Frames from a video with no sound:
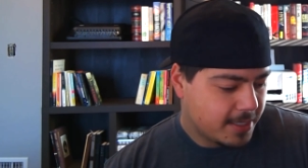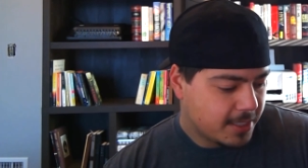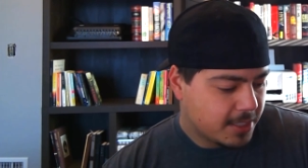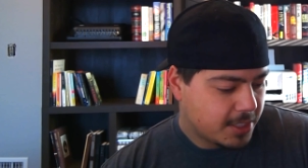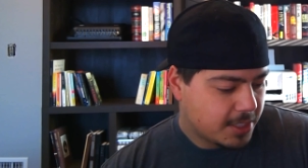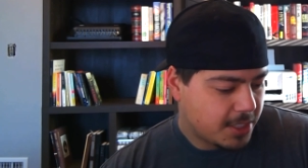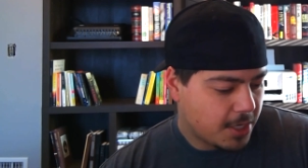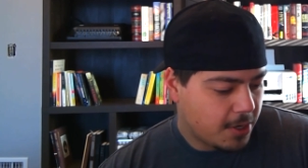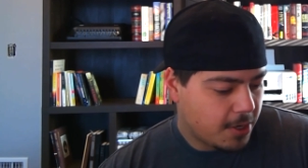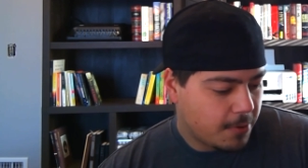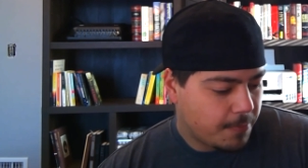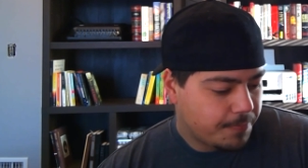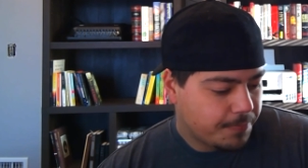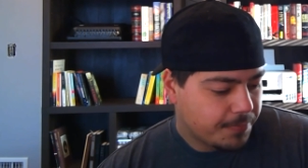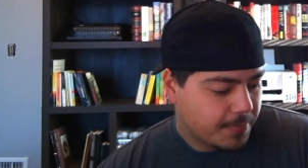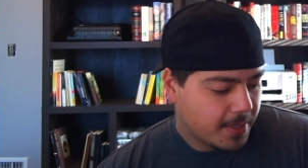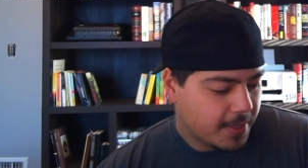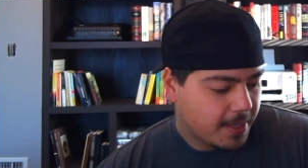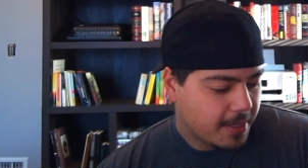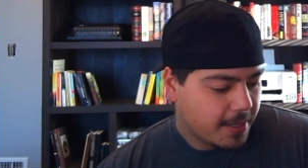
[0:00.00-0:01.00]
So
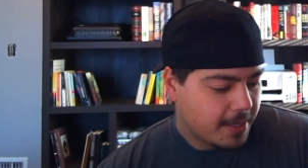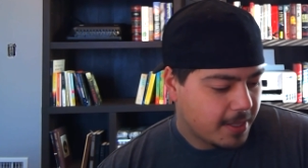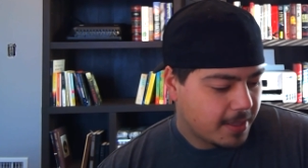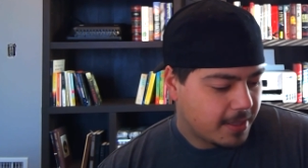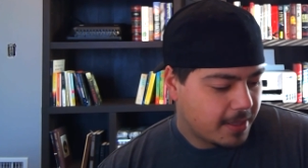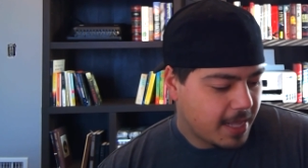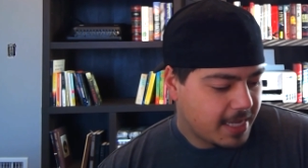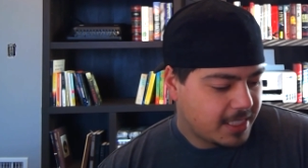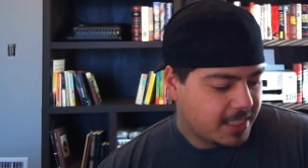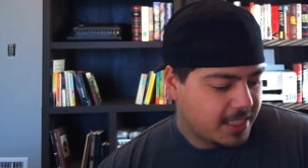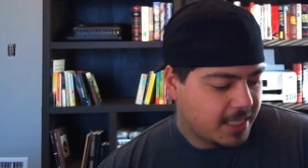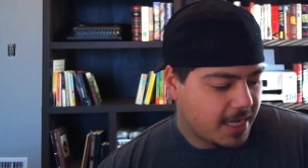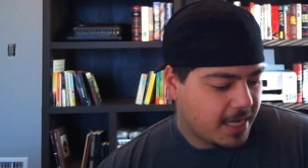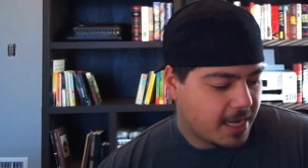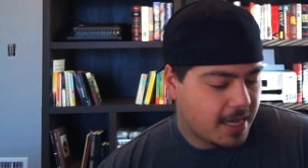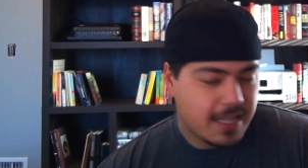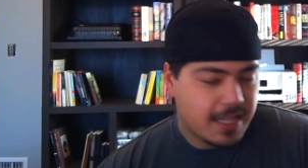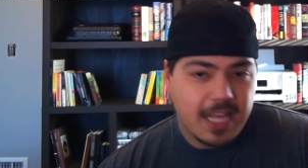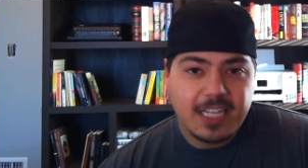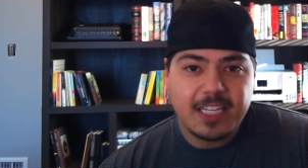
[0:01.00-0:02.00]
that's
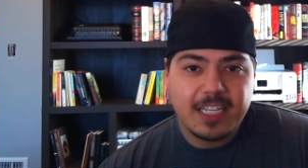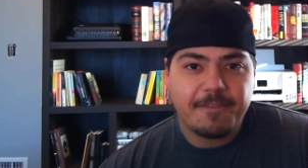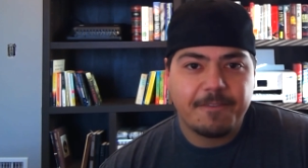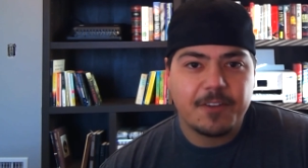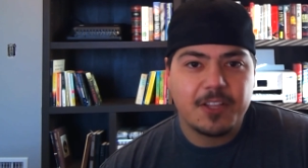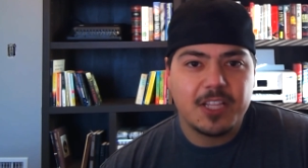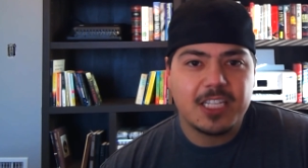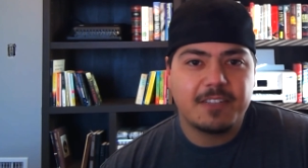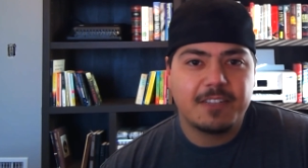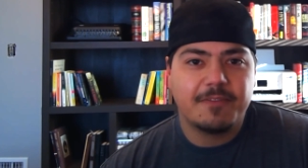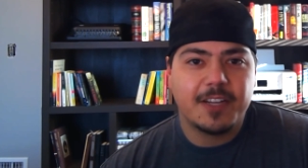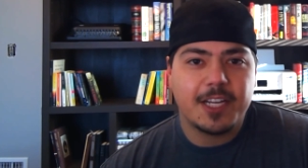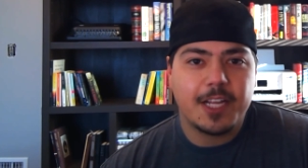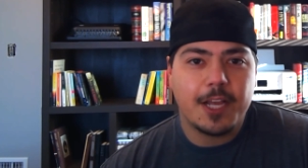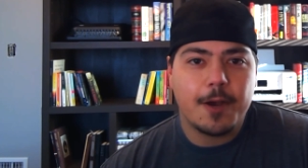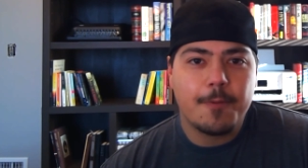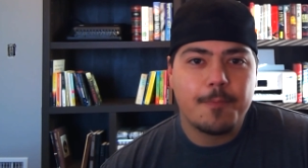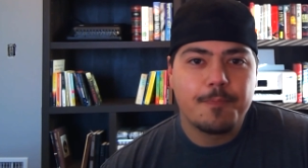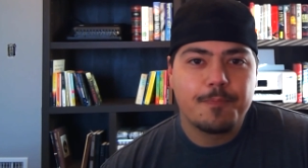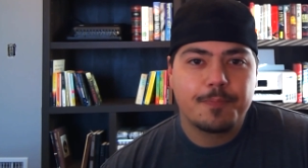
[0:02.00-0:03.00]
it for this
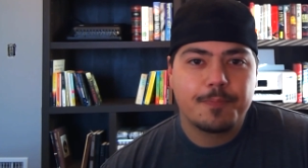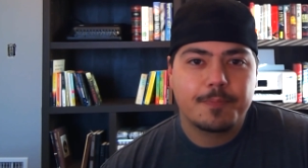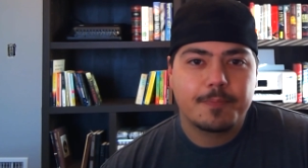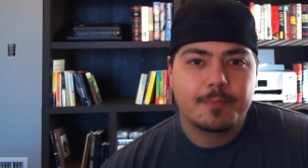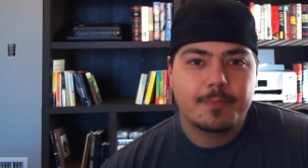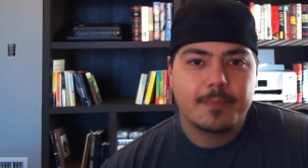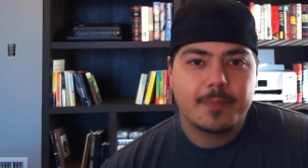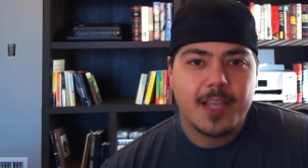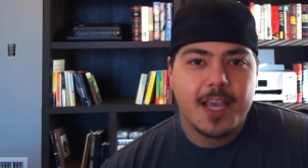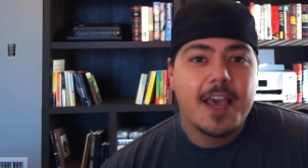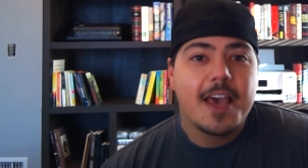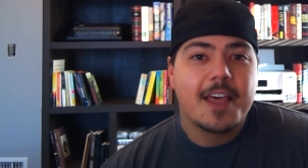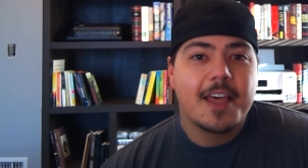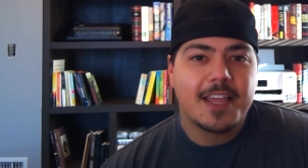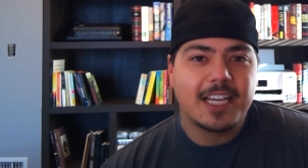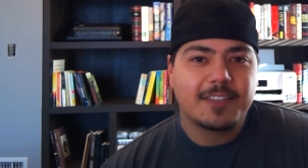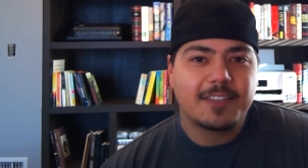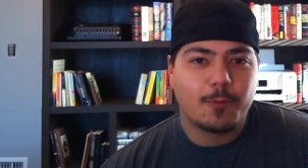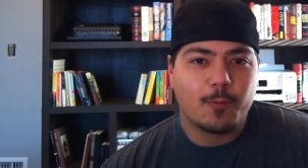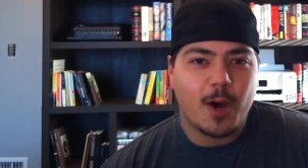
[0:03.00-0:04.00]
video.
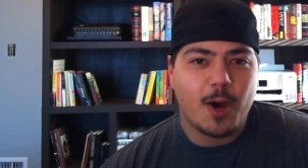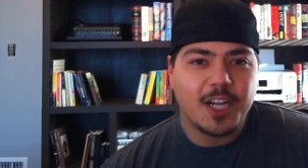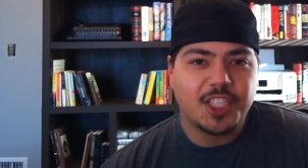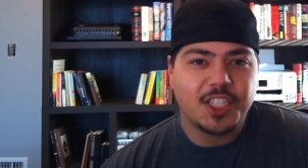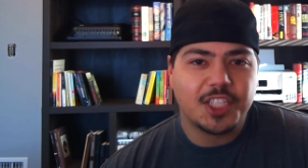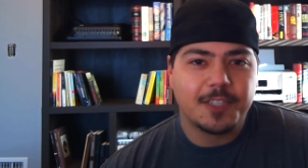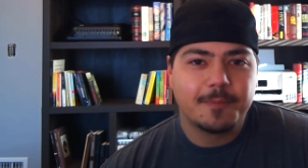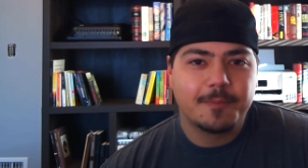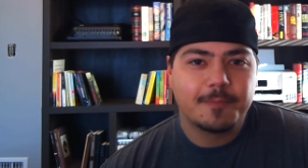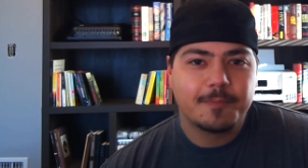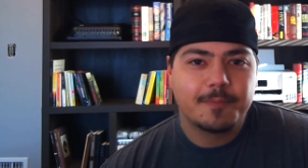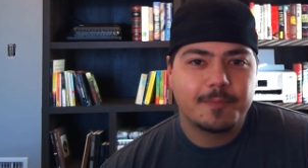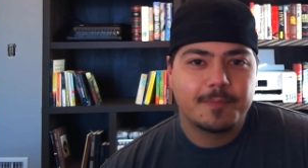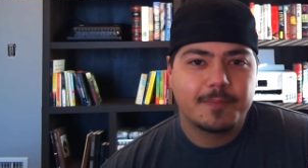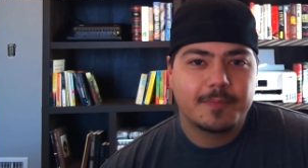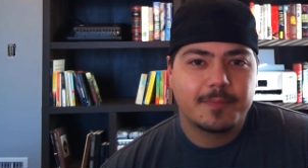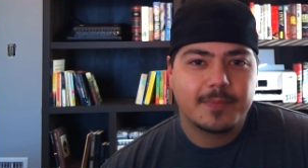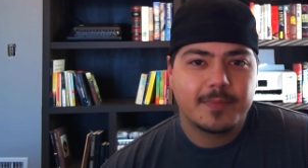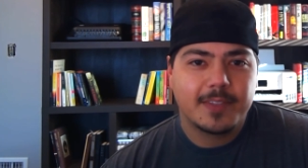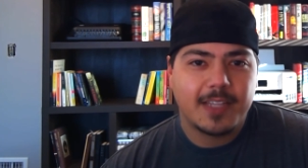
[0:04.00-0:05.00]
Thanks for watching.
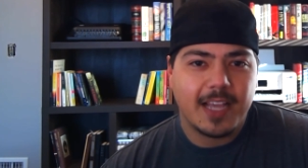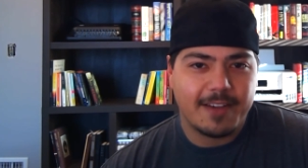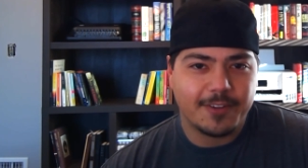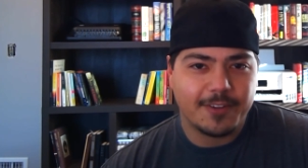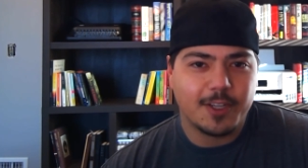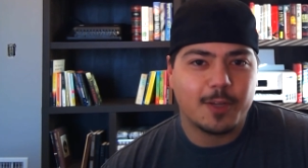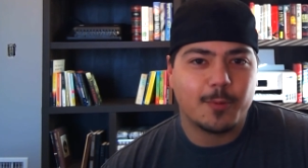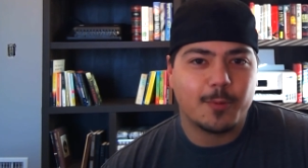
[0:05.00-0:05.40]
Have a good